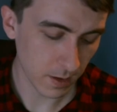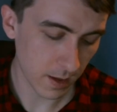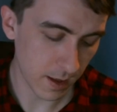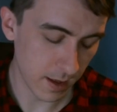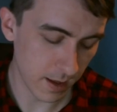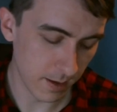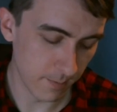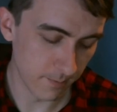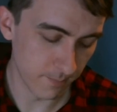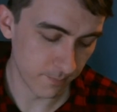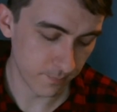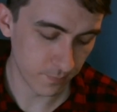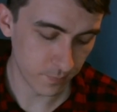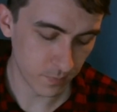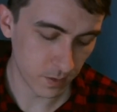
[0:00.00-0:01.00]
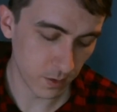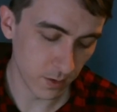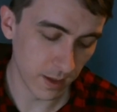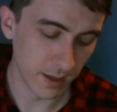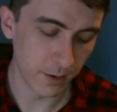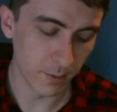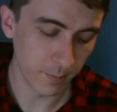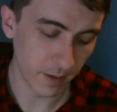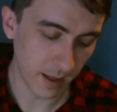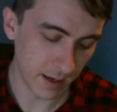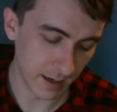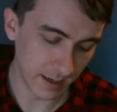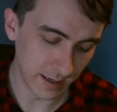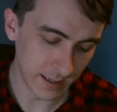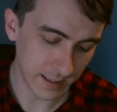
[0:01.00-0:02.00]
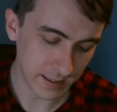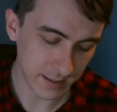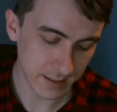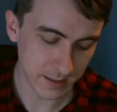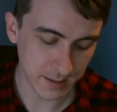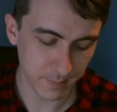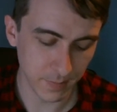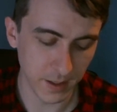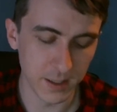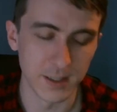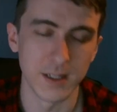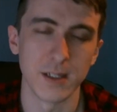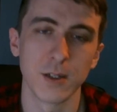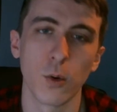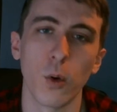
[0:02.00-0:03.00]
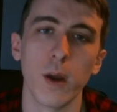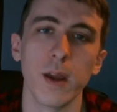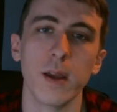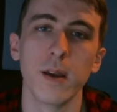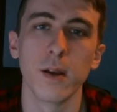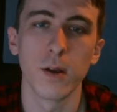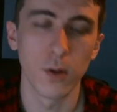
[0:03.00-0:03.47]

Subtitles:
You'll end up getting leaks because it's quite